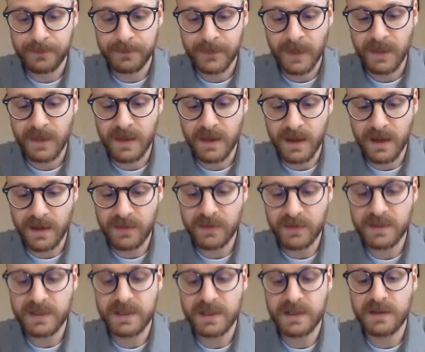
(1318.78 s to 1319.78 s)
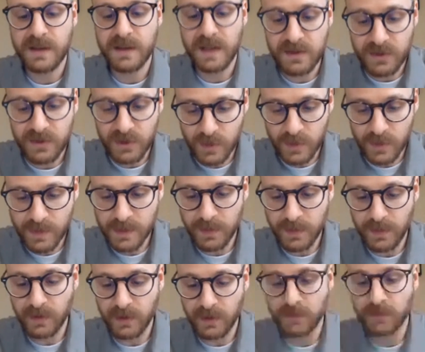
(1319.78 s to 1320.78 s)
The other is
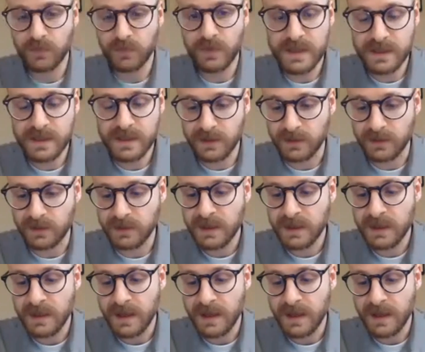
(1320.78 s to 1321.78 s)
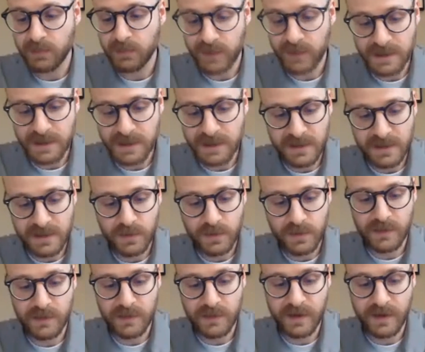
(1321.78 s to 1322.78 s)
indubitable, real, and present to
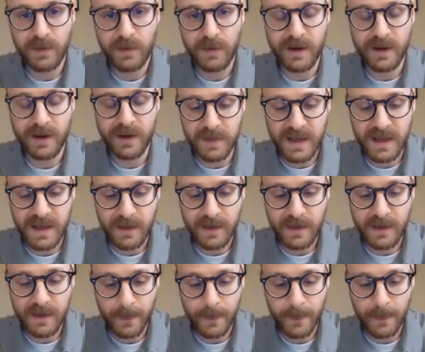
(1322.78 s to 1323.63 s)
our very way of being,